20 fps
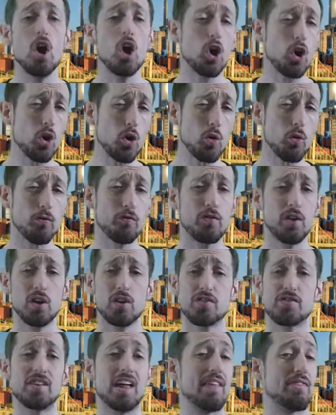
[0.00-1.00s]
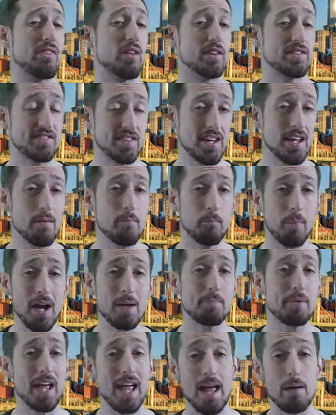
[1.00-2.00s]
Hurdle feels that the team might
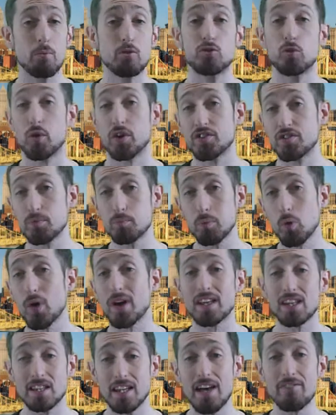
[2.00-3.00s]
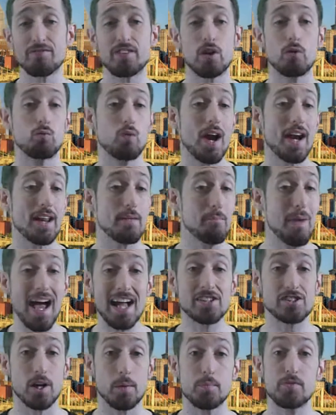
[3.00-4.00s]
be able to exploit lefty-righty
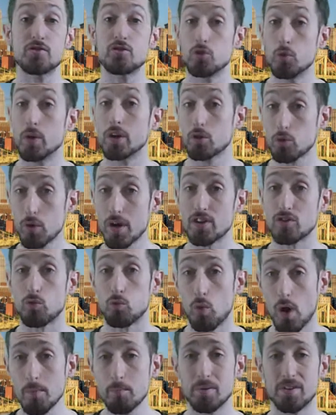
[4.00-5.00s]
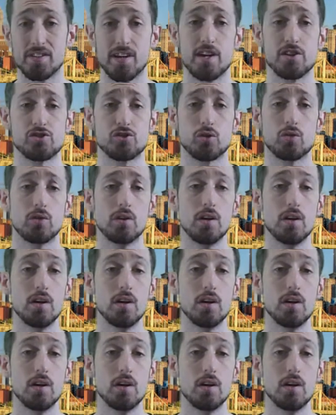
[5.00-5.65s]
matchups to increase run potential.